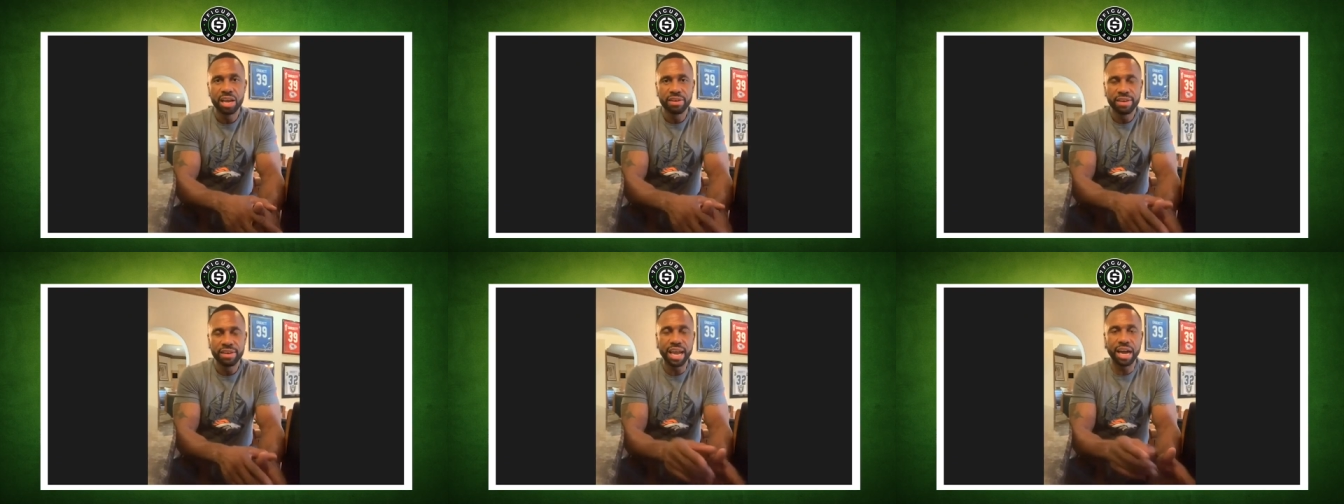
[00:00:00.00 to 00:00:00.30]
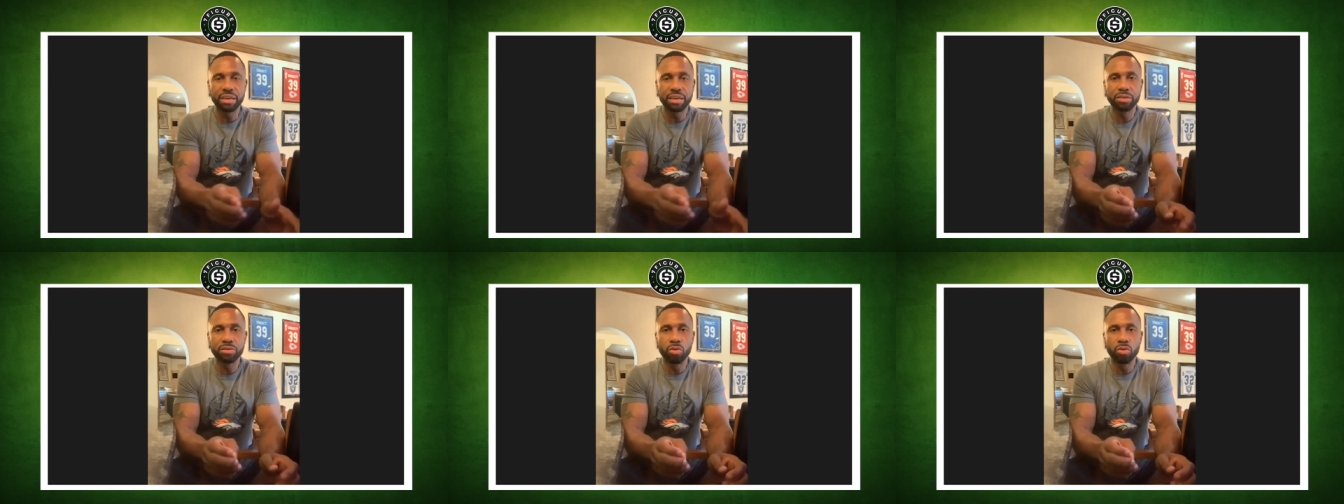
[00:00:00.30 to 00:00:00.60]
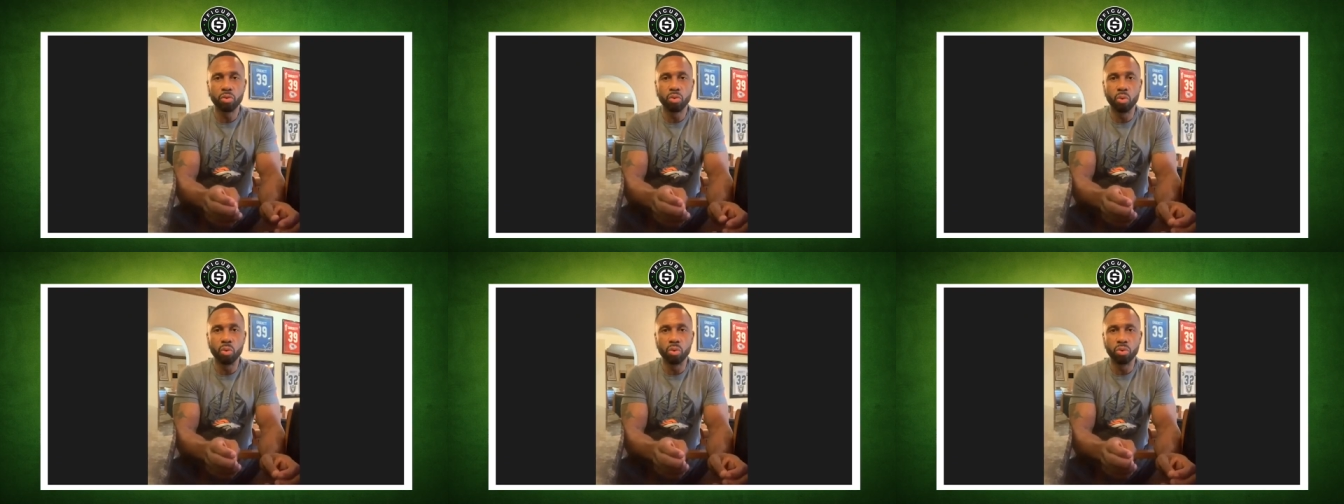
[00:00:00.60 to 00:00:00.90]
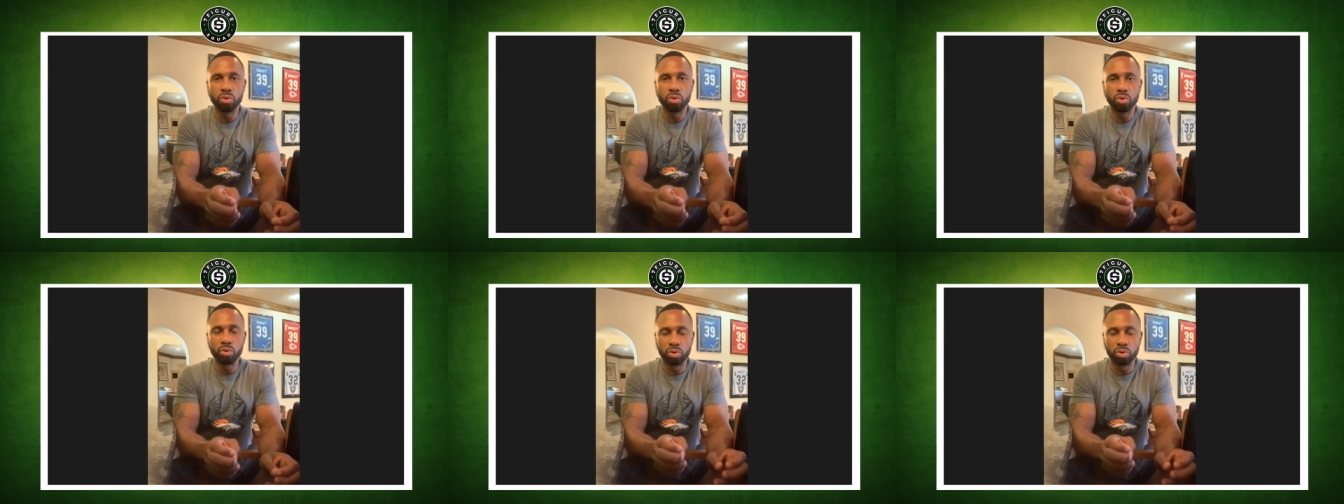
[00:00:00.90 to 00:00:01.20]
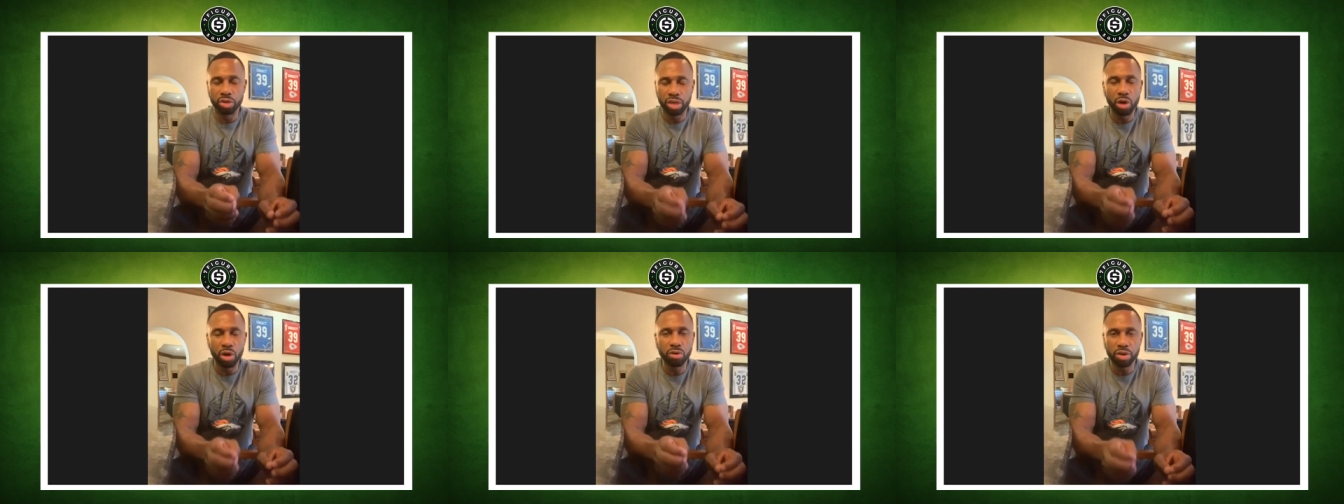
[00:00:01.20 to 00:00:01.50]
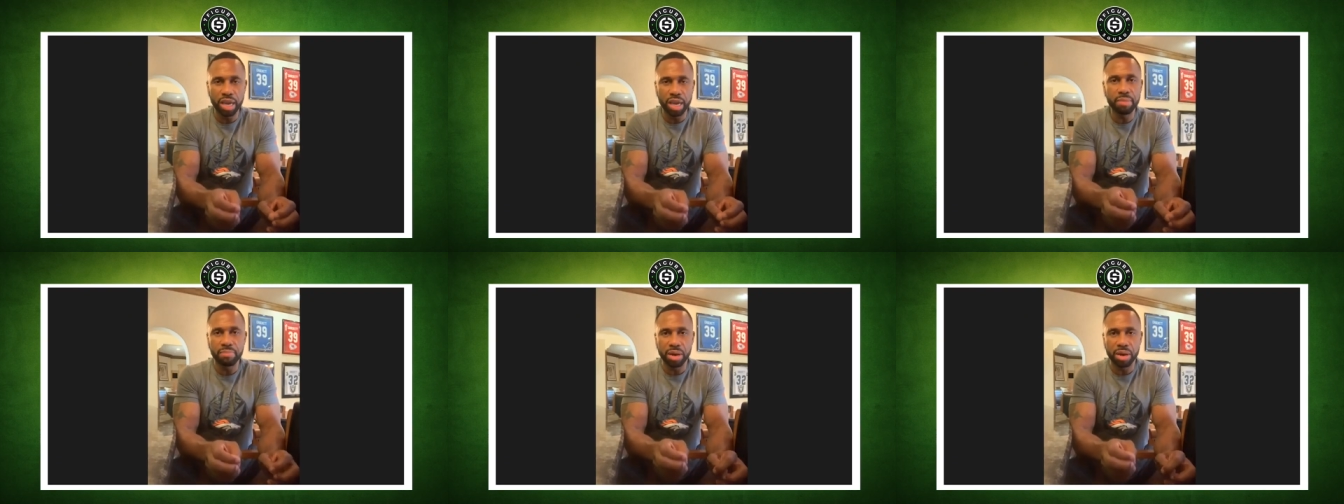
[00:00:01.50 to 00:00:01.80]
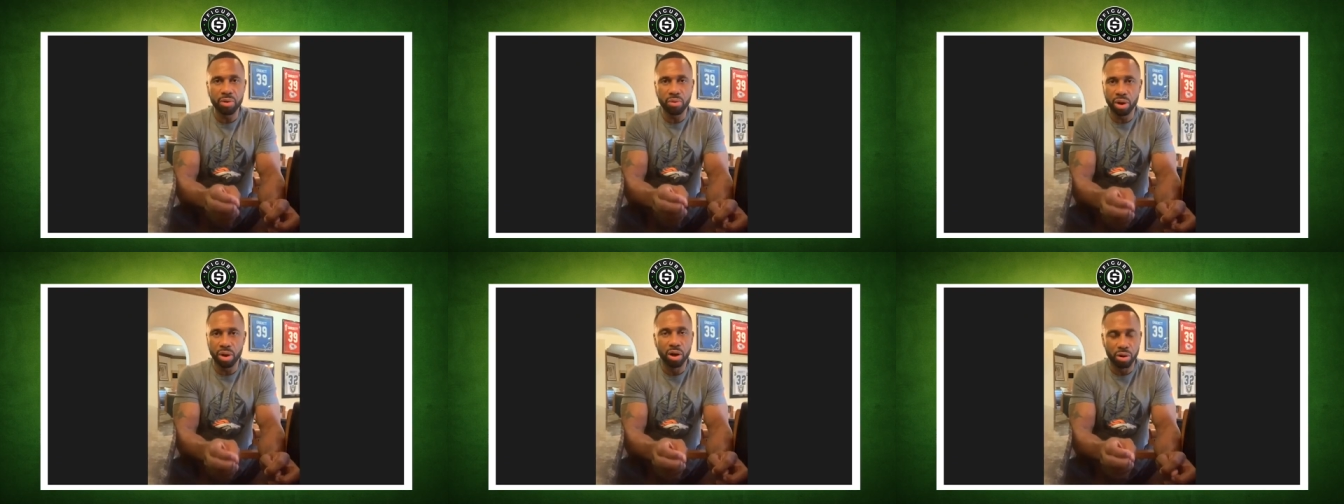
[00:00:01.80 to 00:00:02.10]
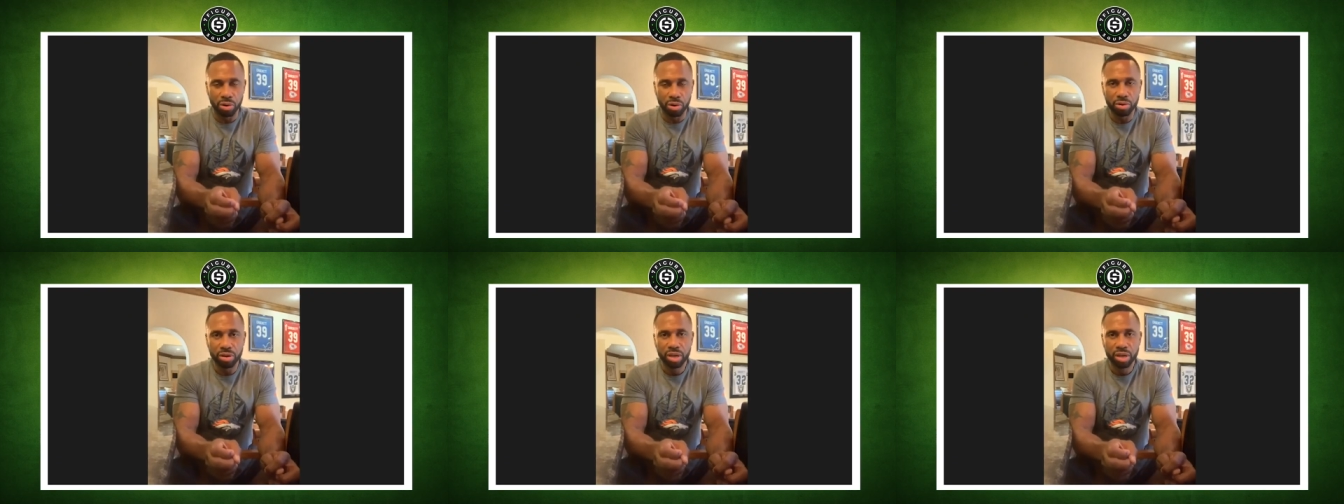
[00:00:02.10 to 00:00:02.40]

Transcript: Now, don't get me wrong.